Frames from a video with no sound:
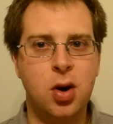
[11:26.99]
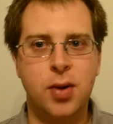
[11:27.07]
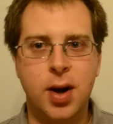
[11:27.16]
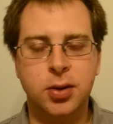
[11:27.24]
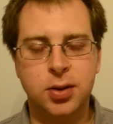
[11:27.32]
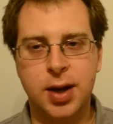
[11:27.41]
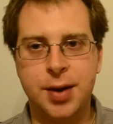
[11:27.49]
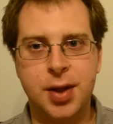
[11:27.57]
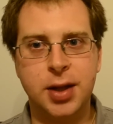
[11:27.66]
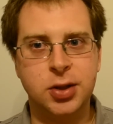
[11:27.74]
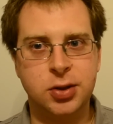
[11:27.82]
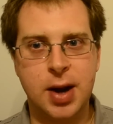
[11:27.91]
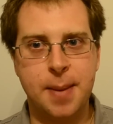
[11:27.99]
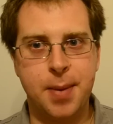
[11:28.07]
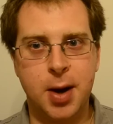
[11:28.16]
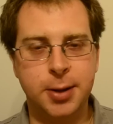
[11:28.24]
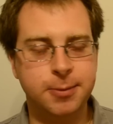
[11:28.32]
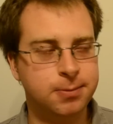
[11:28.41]
around to get that strap
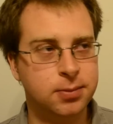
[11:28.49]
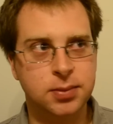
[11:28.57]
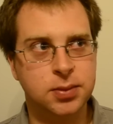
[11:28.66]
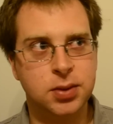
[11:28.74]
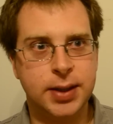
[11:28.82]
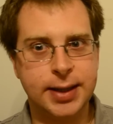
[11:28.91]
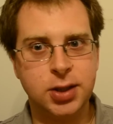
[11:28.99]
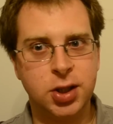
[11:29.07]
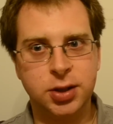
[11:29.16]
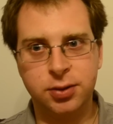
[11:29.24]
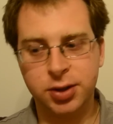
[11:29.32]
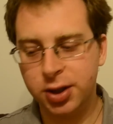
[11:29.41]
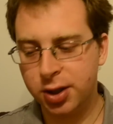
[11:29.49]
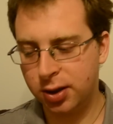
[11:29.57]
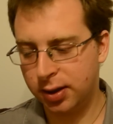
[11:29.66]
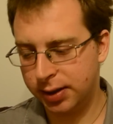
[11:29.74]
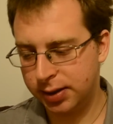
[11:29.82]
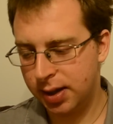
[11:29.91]
on is just
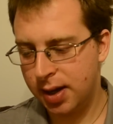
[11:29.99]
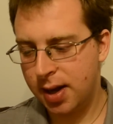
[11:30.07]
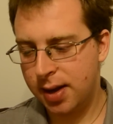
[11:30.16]
ridiculous.